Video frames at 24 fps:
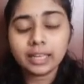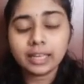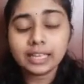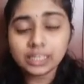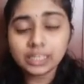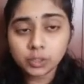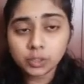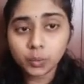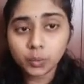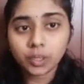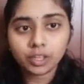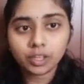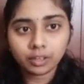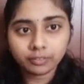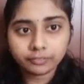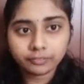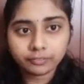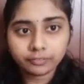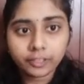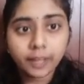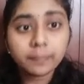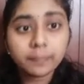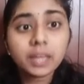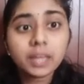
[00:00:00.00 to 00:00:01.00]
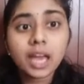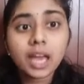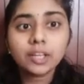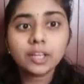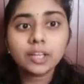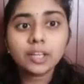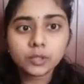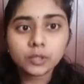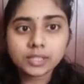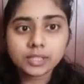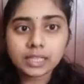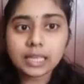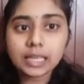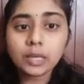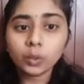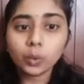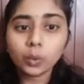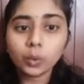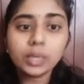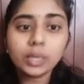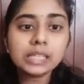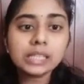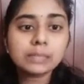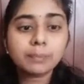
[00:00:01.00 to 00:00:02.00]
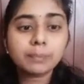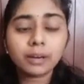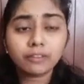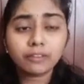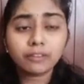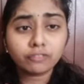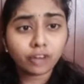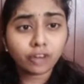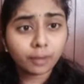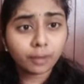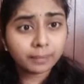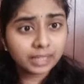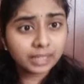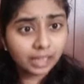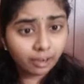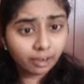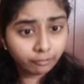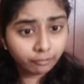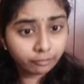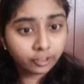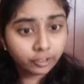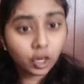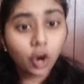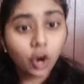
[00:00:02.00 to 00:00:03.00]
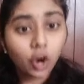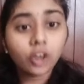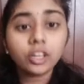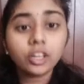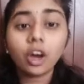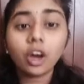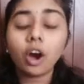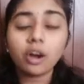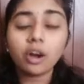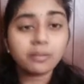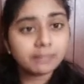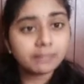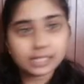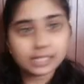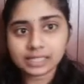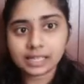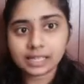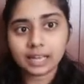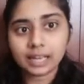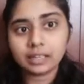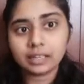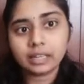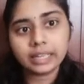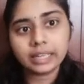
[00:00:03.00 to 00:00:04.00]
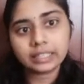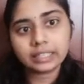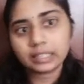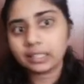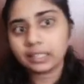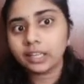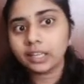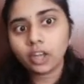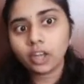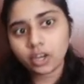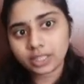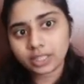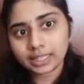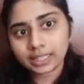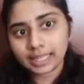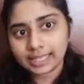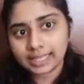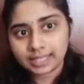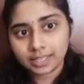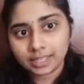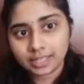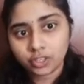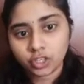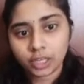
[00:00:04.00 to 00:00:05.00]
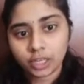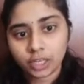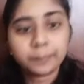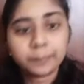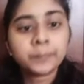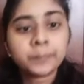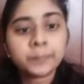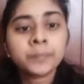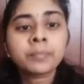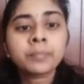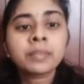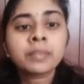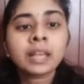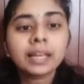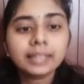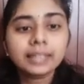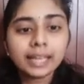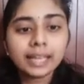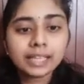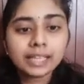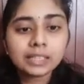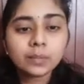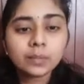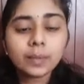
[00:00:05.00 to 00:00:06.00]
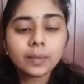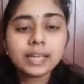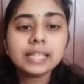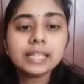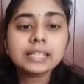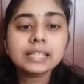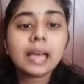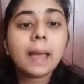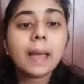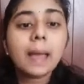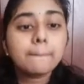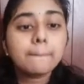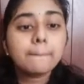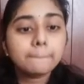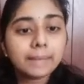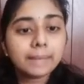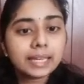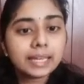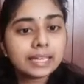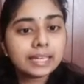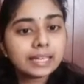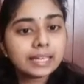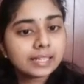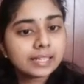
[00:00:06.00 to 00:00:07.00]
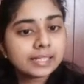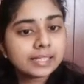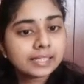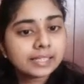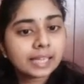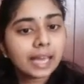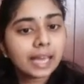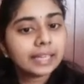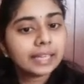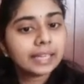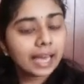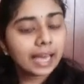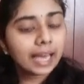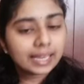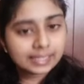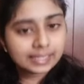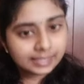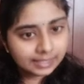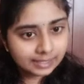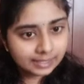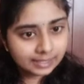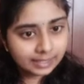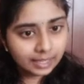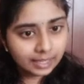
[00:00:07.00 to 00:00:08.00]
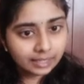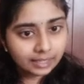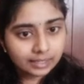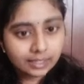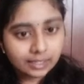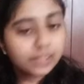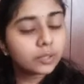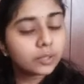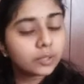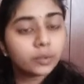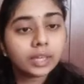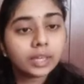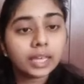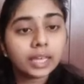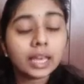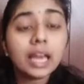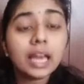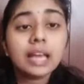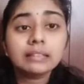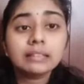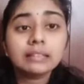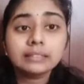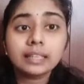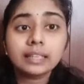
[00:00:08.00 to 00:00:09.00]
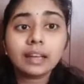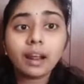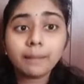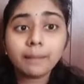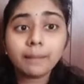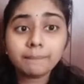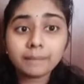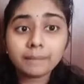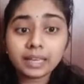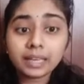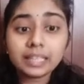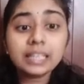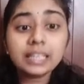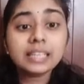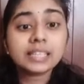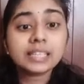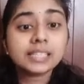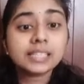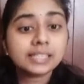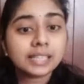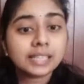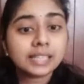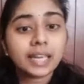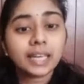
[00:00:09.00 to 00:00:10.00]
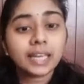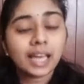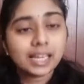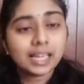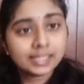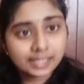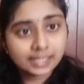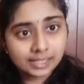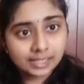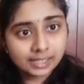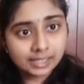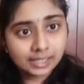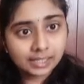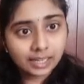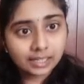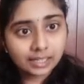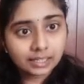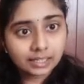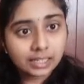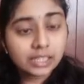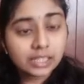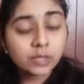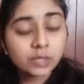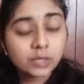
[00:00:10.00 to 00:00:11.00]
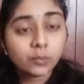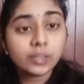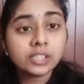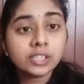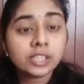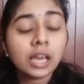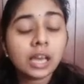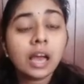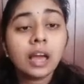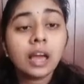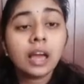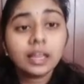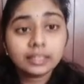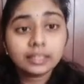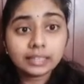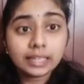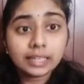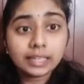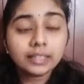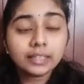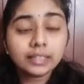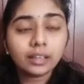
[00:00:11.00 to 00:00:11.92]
one of them to see who is performing a fraud or misconduct in an organization. Next one is many risk analysis techniques. Okay, there are many risk analysis techniques which need